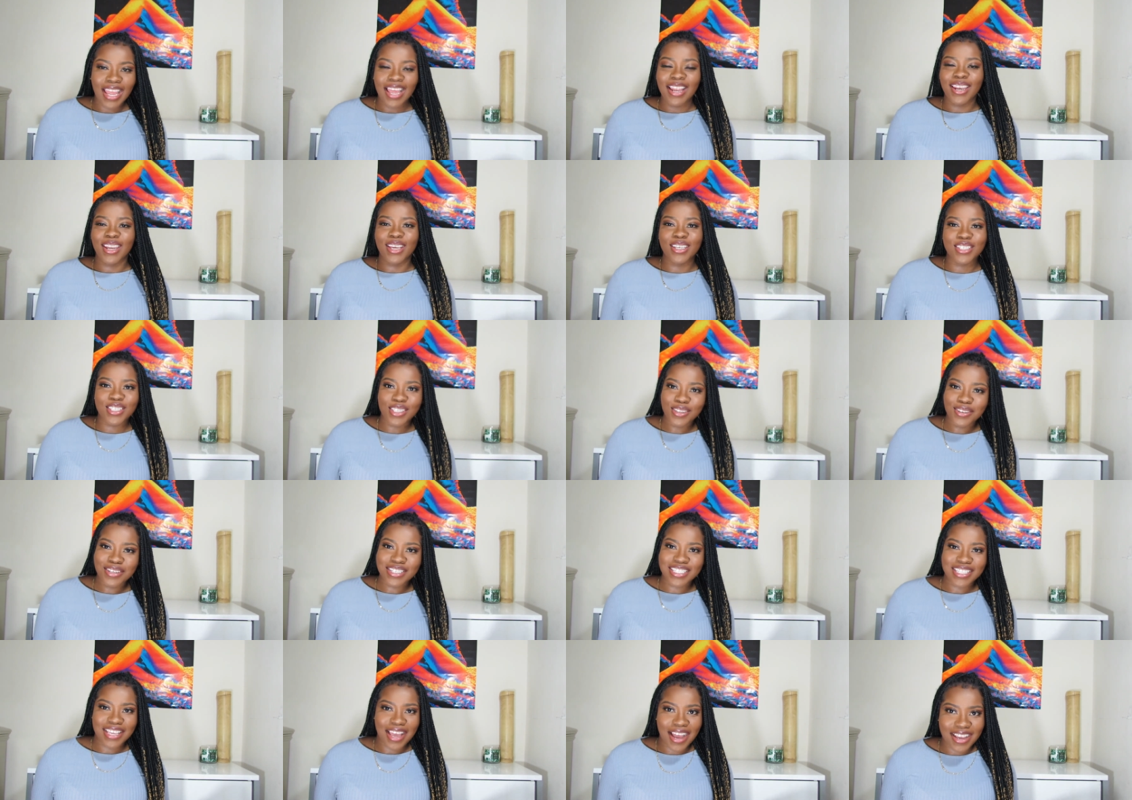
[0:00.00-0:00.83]
Like,
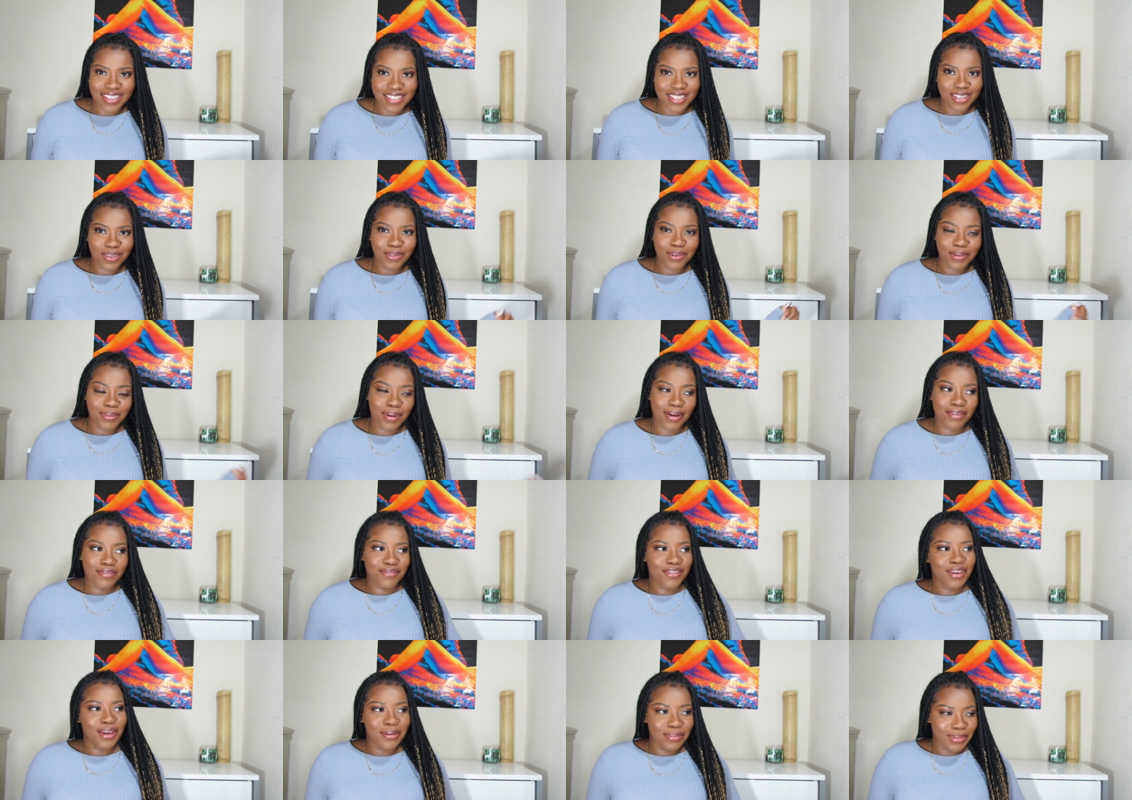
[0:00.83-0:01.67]
seriously, ask anyone in my
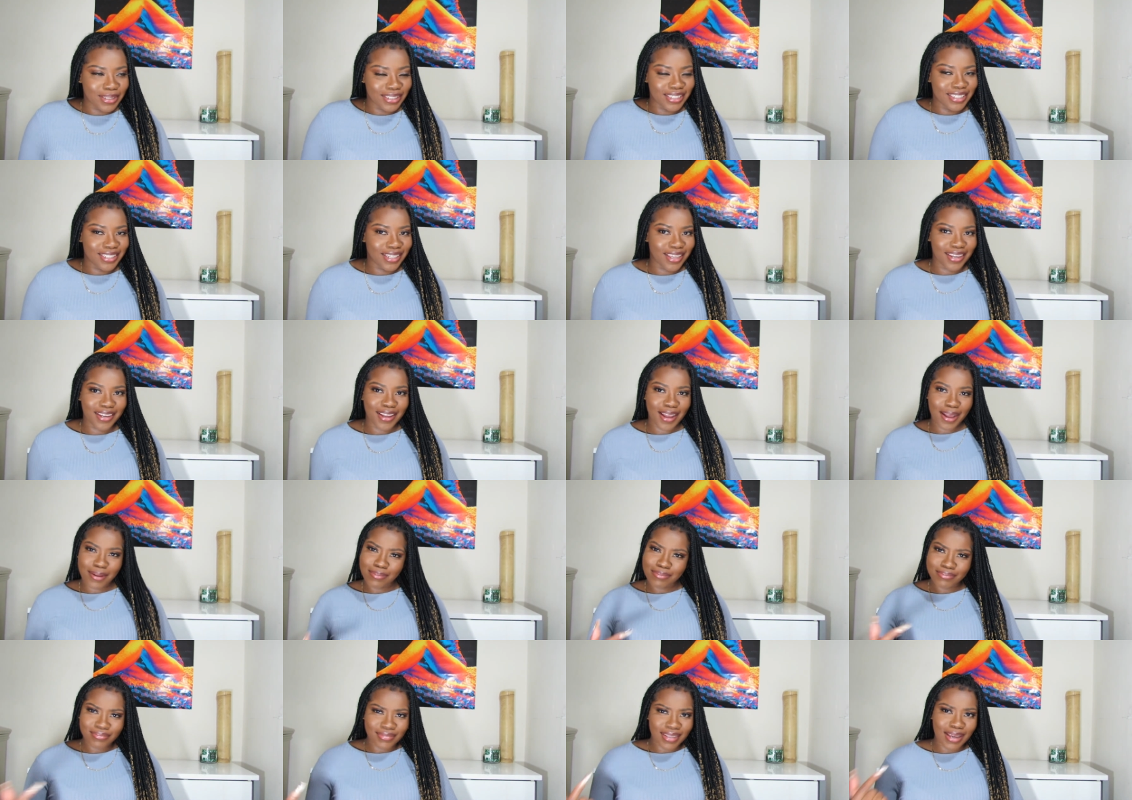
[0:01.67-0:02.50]
family, like
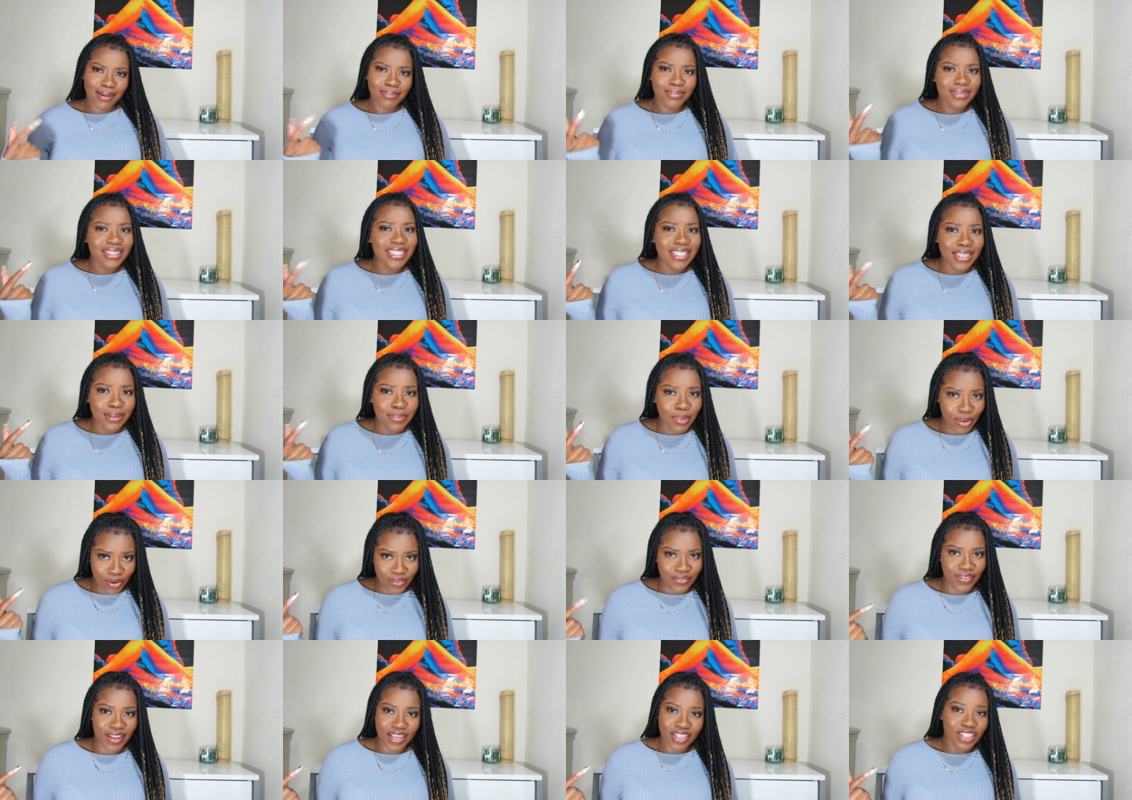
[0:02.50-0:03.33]
I'm I'm the
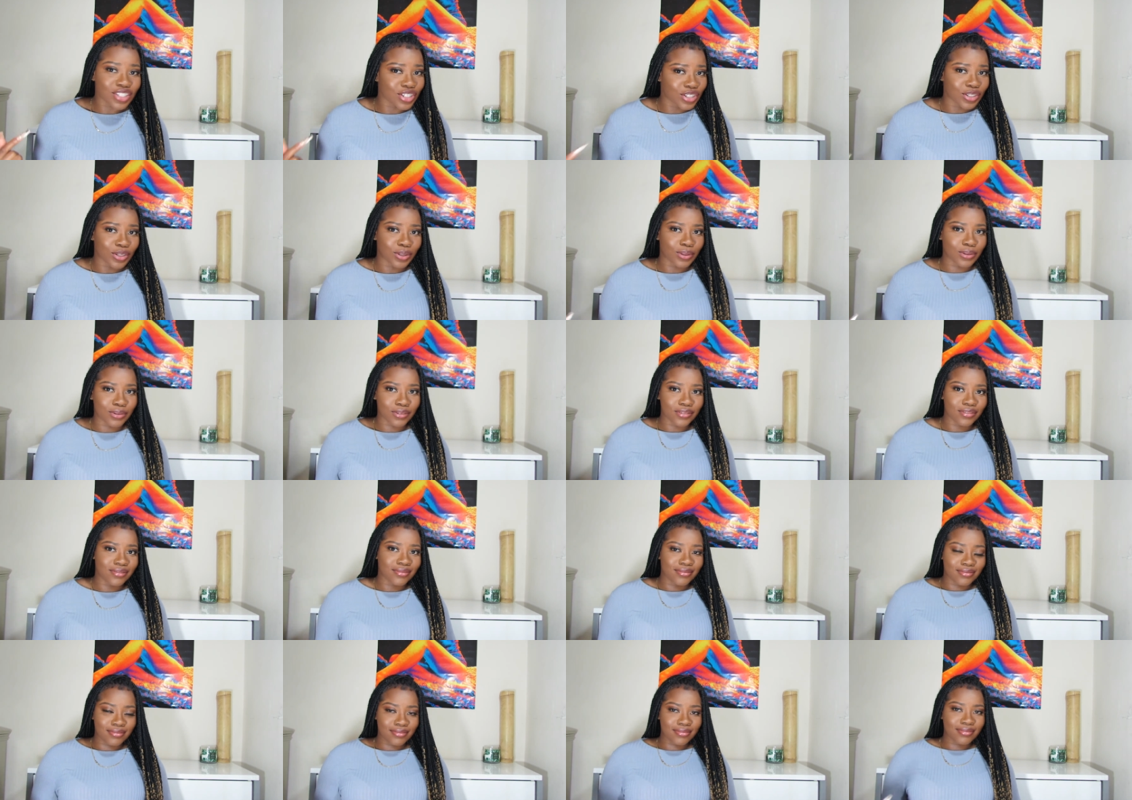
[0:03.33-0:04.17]
professional.
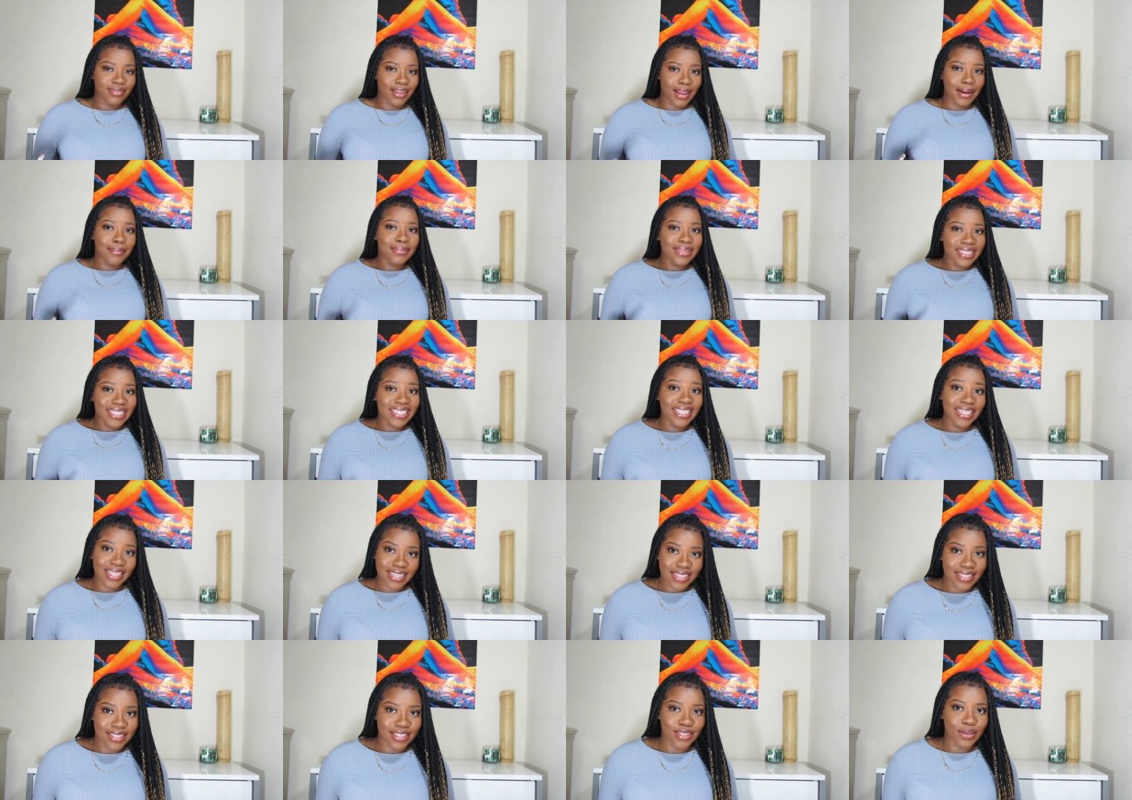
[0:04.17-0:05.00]
I'm the
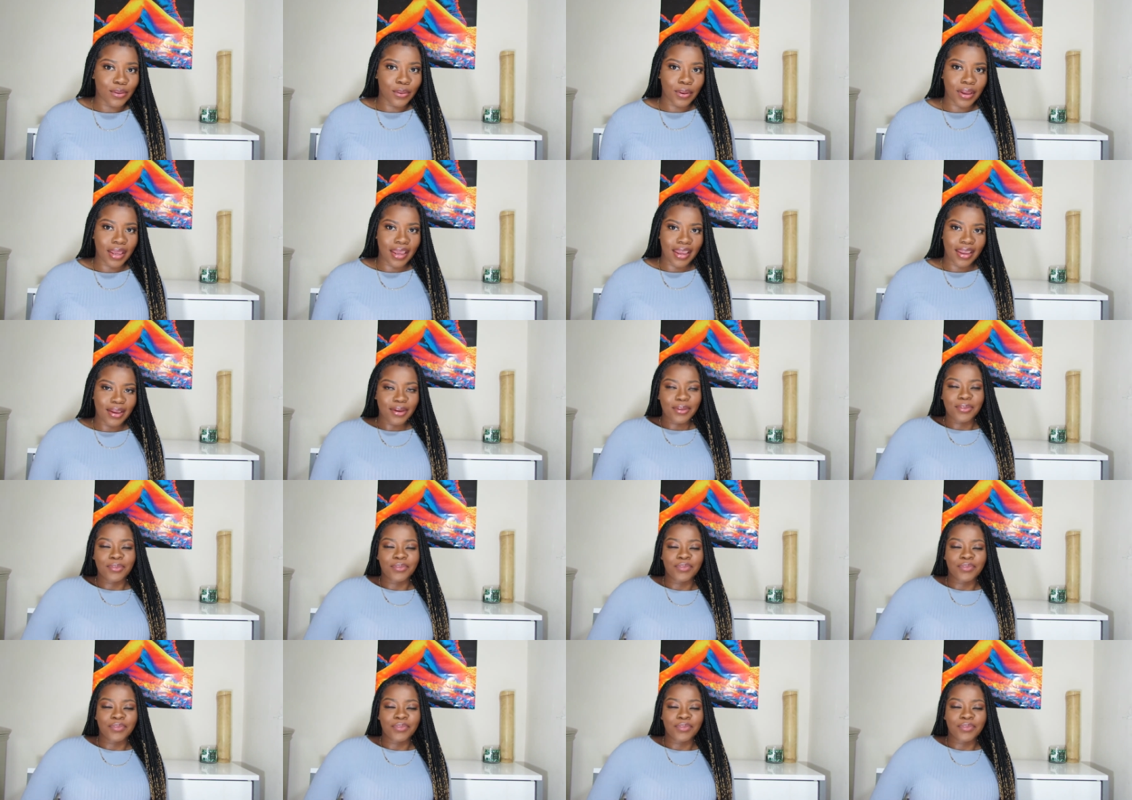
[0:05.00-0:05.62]
it, okay?